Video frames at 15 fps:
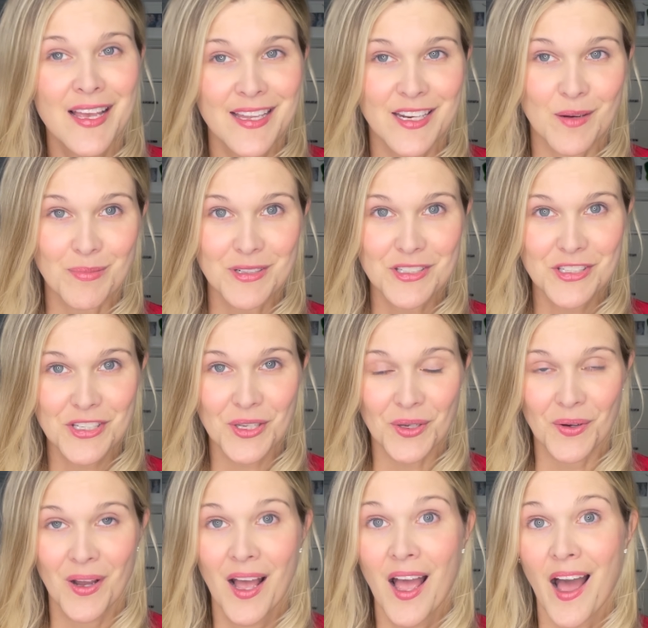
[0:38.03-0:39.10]
Number two,
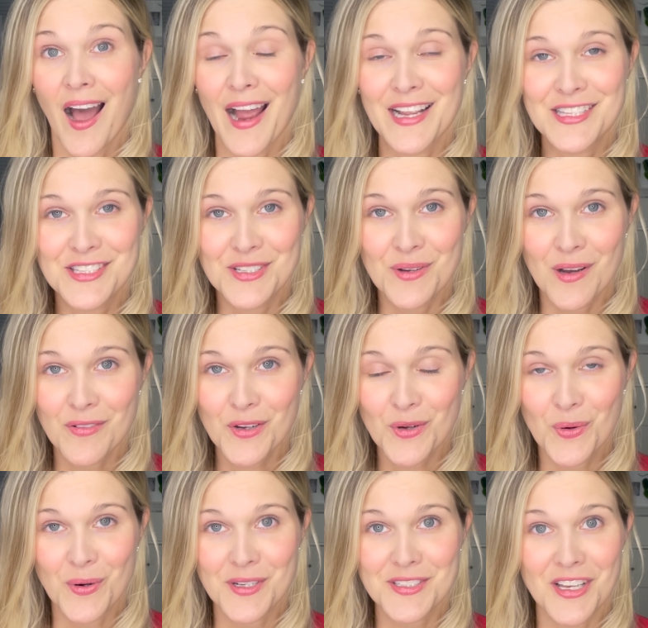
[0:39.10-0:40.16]
I do have a
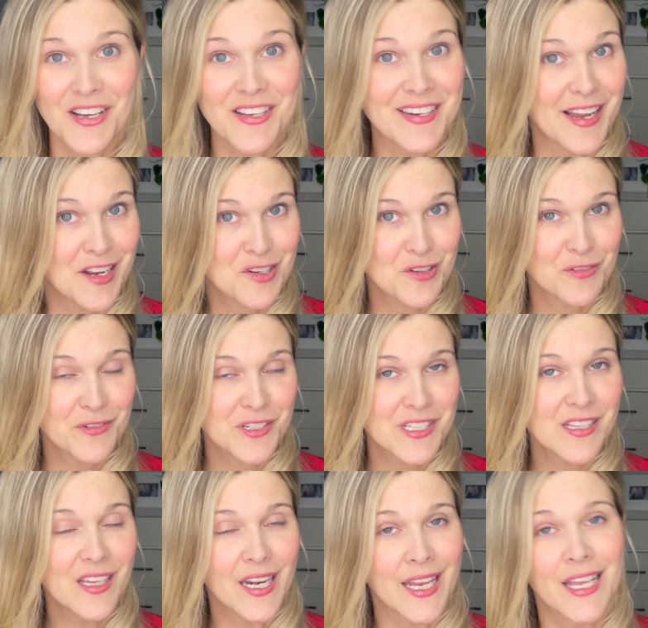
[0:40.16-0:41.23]
course on natural
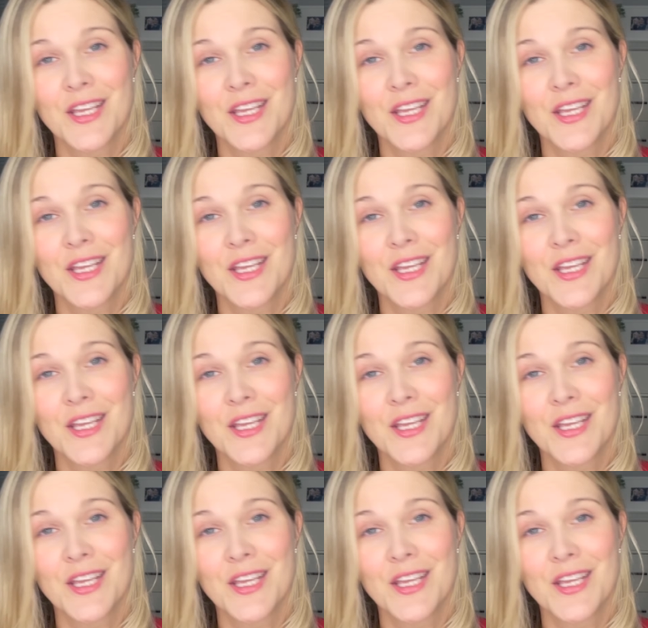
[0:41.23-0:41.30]
fertility.